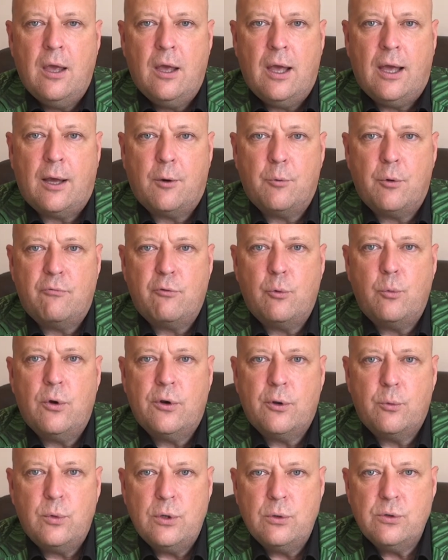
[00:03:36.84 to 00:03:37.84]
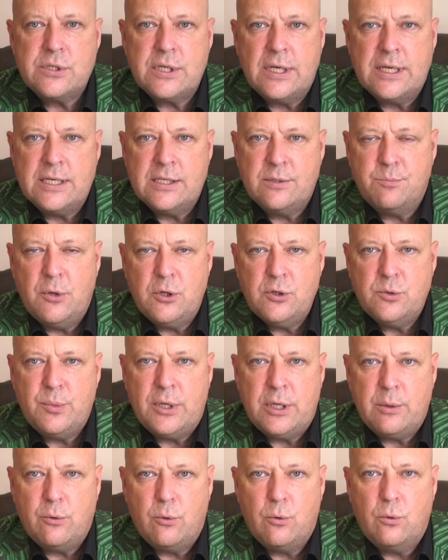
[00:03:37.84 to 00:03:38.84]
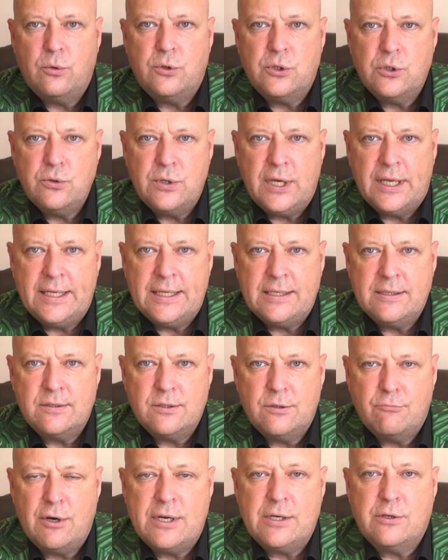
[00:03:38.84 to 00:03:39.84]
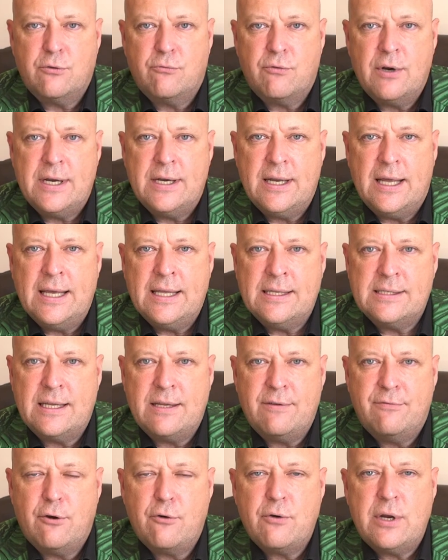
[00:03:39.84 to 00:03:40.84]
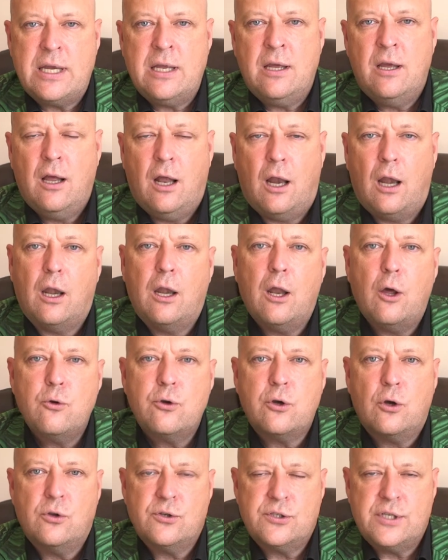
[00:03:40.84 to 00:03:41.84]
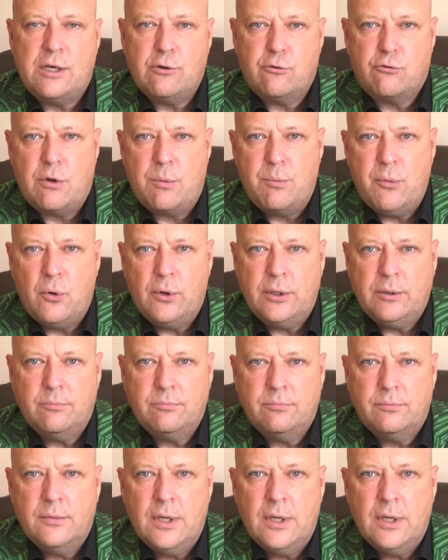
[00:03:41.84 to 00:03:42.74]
However, what I will say is most people do get into rent to rent as a very low cost entry point.